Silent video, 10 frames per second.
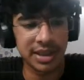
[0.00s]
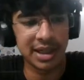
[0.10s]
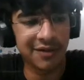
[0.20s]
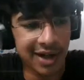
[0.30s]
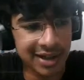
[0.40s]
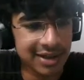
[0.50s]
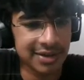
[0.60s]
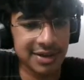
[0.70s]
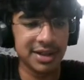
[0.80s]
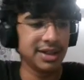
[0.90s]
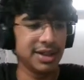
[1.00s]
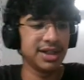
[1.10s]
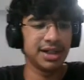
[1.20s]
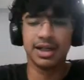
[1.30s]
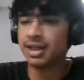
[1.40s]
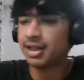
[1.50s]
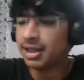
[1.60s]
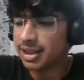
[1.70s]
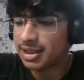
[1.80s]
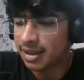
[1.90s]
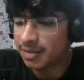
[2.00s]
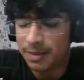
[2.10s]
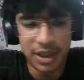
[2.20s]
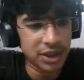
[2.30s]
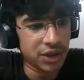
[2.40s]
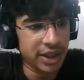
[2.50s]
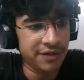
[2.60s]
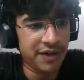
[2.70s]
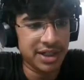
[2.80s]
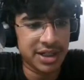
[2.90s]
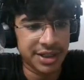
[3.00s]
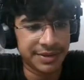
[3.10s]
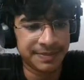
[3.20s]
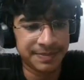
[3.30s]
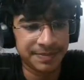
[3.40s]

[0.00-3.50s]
basically pass. But some people are joining faster.